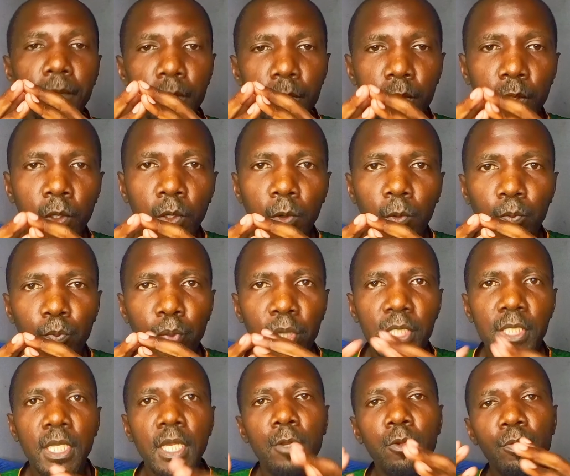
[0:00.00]
so
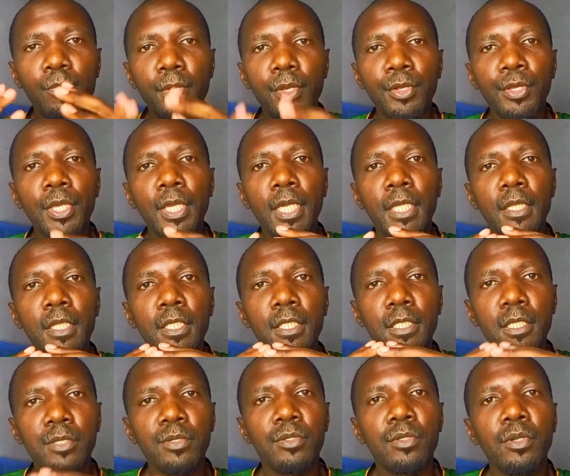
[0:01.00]
basically we'll be looking at the
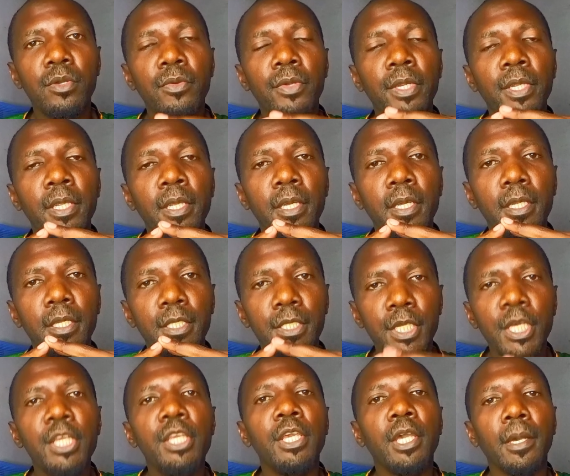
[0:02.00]
statutory
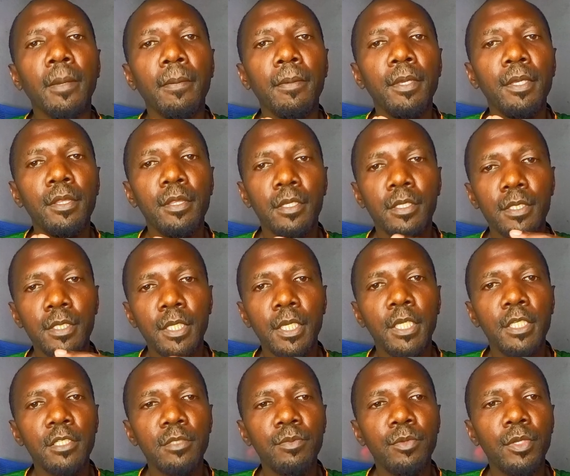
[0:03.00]
tenure in this
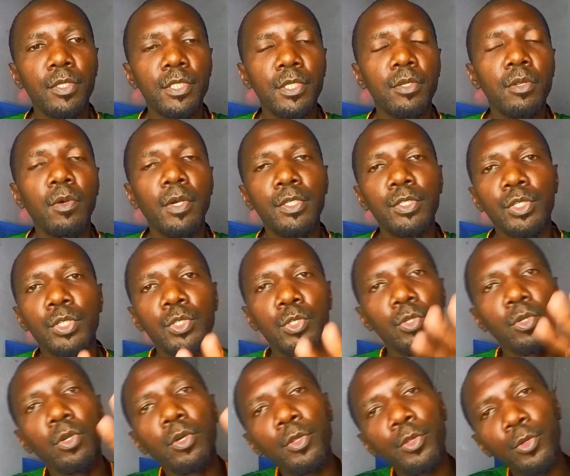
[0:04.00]
case, because I don't want you
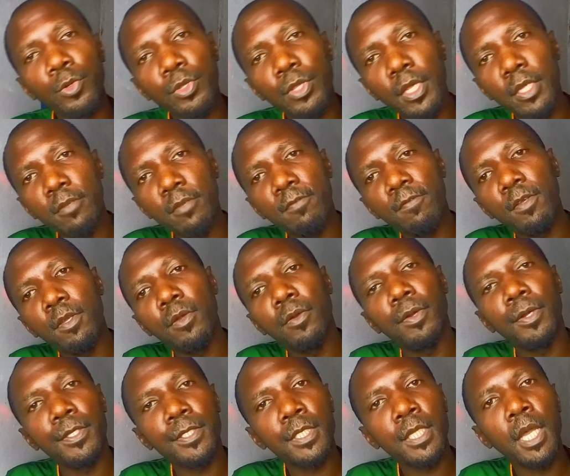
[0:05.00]
to go through that
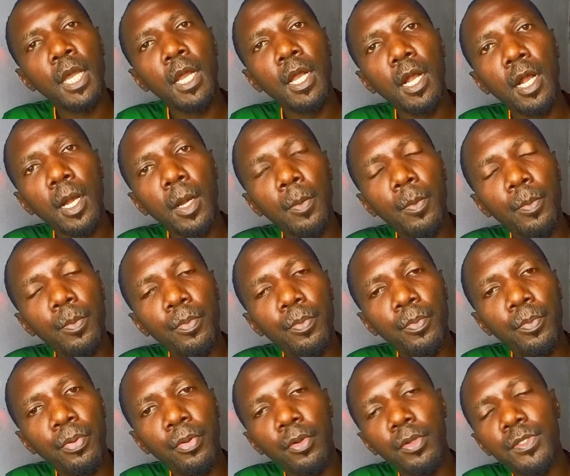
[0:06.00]
vigorous
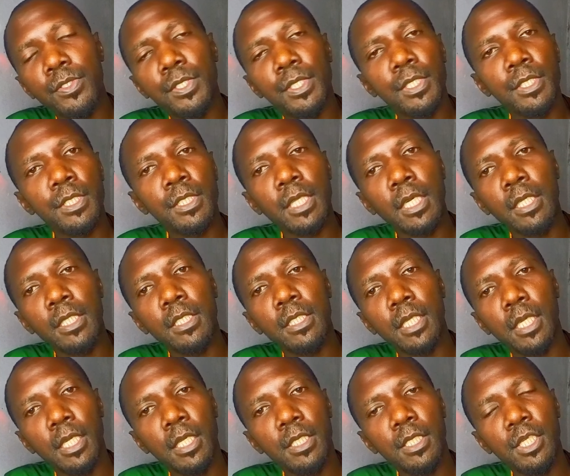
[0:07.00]
process,
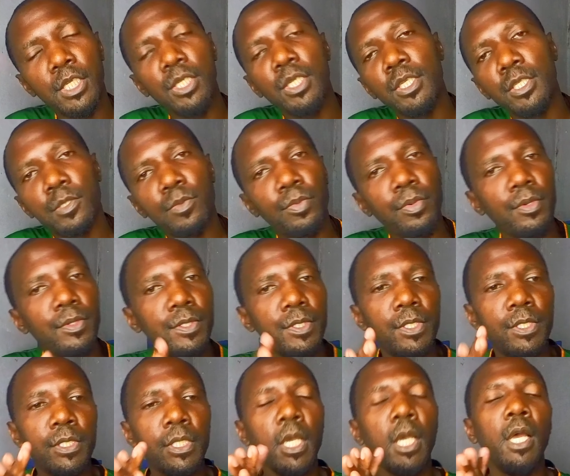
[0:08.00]
that tedious
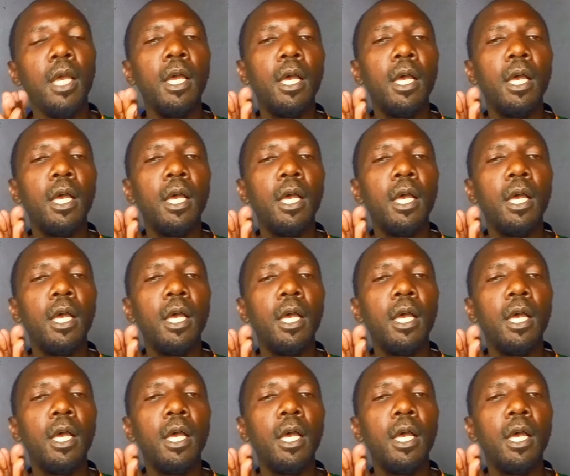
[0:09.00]
process